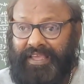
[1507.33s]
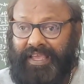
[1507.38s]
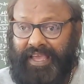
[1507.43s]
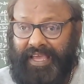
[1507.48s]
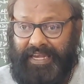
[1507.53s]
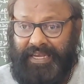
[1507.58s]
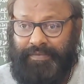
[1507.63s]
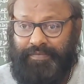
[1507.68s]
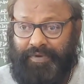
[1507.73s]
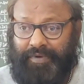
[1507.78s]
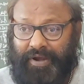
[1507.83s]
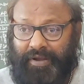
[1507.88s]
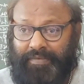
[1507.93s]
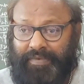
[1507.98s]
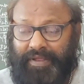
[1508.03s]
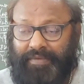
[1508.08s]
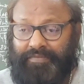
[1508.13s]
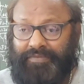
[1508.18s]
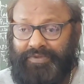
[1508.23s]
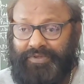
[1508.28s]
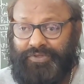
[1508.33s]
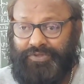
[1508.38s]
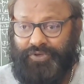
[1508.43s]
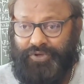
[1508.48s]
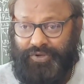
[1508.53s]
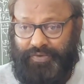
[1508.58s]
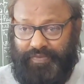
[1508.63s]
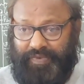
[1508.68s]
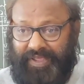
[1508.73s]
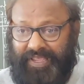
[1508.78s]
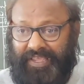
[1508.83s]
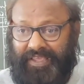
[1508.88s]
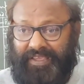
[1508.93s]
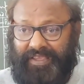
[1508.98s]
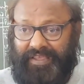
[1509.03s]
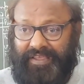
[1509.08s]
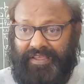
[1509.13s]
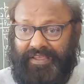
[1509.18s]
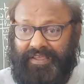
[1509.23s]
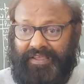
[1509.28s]
Any problem should be
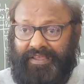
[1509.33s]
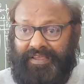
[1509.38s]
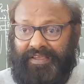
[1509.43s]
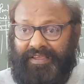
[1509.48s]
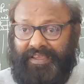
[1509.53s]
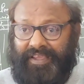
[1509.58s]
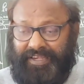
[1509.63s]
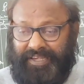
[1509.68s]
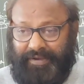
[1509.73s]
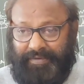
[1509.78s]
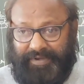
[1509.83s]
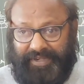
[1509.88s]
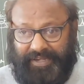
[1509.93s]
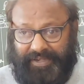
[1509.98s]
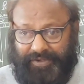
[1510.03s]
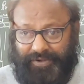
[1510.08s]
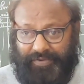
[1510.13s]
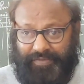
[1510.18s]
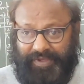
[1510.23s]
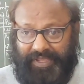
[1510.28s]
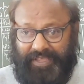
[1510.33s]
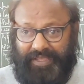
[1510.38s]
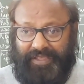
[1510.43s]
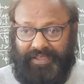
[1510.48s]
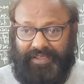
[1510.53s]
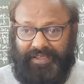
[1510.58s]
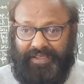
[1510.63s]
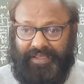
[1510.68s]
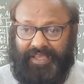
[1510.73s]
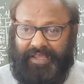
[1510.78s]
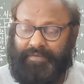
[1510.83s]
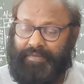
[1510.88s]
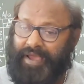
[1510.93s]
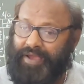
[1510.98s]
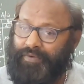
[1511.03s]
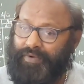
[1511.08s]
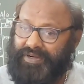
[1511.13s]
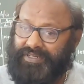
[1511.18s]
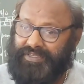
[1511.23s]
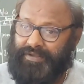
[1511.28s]
intimated to me in my
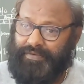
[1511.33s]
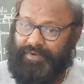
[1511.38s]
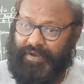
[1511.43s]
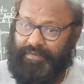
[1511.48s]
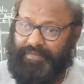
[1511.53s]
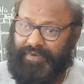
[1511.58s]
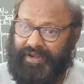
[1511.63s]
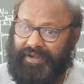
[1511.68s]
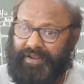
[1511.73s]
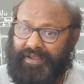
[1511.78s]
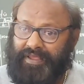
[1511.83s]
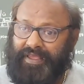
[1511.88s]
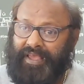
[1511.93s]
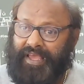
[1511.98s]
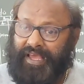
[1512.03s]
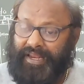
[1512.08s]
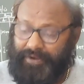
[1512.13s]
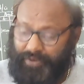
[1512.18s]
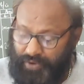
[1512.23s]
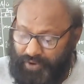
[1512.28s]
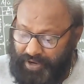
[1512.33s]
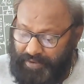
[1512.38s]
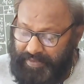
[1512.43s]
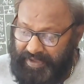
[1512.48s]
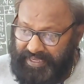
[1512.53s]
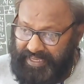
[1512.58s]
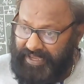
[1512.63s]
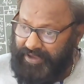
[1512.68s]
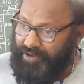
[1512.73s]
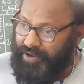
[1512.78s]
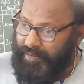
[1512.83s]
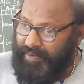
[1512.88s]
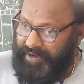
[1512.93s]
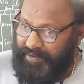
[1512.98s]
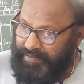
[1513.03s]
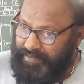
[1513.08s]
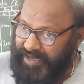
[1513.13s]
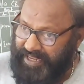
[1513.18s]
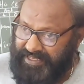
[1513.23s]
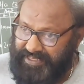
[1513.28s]
WhatsApp number, and go on making comment,
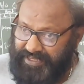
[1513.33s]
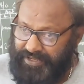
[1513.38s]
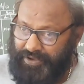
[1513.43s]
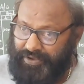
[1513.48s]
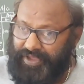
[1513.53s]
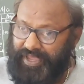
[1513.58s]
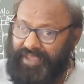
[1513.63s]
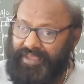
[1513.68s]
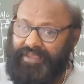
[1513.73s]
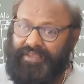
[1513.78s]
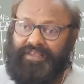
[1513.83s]
please. Okay.